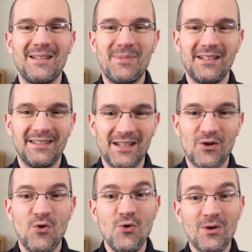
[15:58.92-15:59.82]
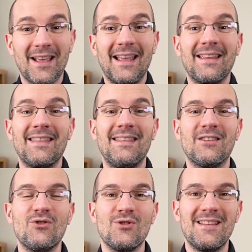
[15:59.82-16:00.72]
building hook
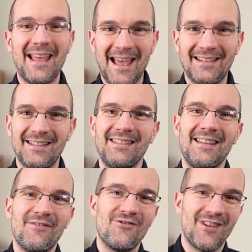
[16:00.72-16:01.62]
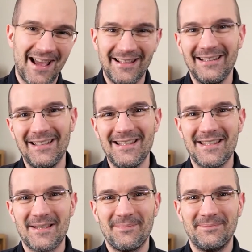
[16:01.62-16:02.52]
to get the right leads.